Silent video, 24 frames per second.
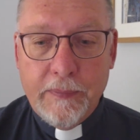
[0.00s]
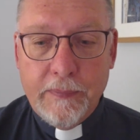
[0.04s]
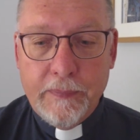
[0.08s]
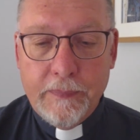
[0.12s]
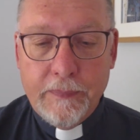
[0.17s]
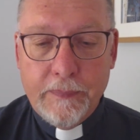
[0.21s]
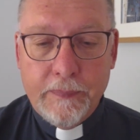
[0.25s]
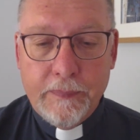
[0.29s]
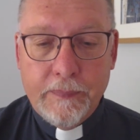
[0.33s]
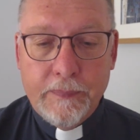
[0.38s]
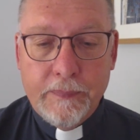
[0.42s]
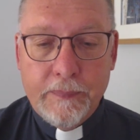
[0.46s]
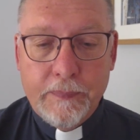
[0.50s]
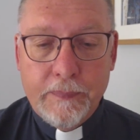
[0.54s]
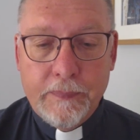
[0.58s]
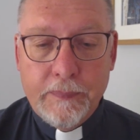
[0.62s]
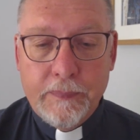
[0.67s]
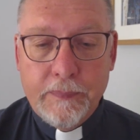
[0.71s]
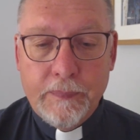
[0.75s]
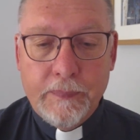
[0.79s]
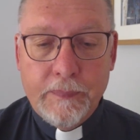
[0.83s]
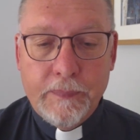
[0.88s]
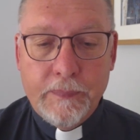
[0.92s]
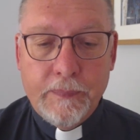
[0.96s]

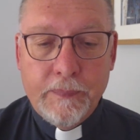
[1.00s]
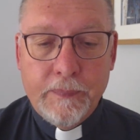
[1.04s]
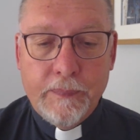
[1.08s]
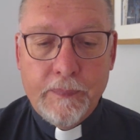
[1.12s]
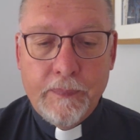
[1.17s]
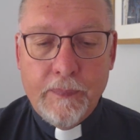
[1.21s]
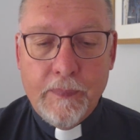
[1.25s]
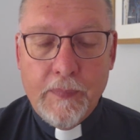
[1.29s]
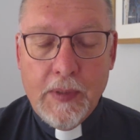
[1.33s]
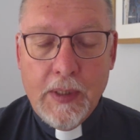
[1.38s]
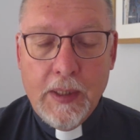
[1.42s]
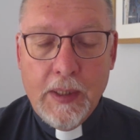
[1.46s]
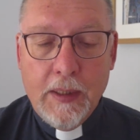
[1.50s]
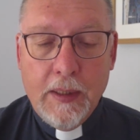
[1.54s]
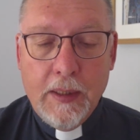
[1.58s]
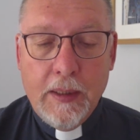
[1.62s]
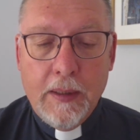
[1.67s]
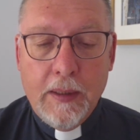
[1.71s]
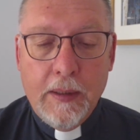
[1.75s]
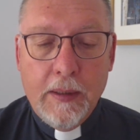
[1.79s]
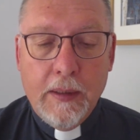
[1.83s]
Nobody speaks.